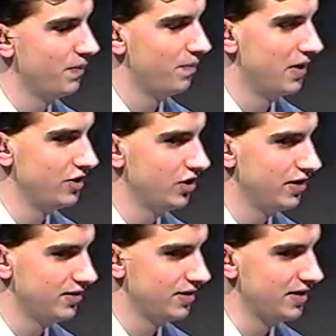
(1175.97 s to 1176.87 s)
budget,
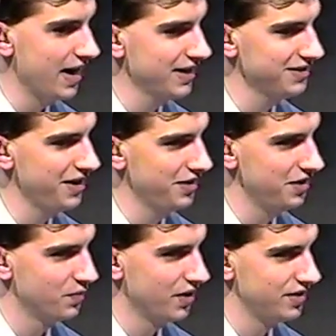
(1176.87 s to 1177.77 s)
is this tax cut that
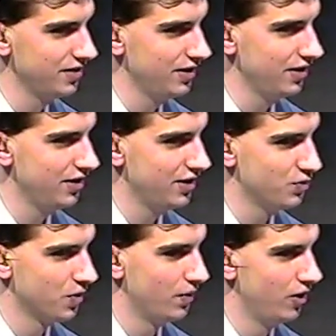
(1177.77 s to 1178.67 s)
the president is
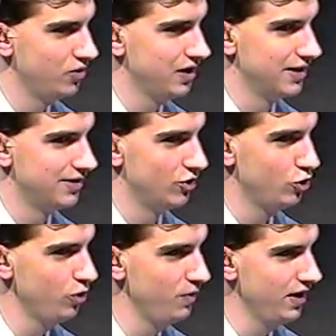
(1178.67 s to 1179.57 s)
proposing, is this
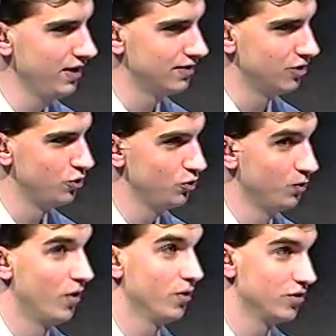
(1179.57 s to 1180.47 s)
too big, is this too
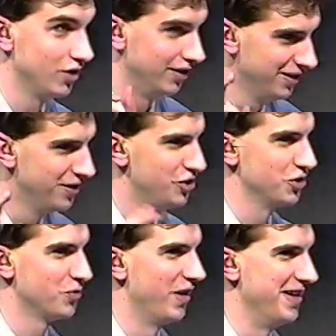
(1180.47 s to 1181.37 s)
small, or is it
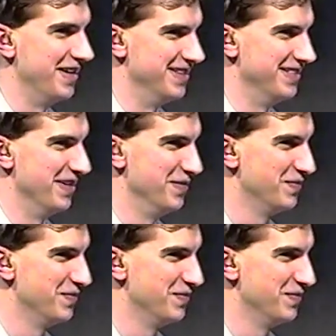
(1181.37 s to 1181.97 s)
just right, as uh,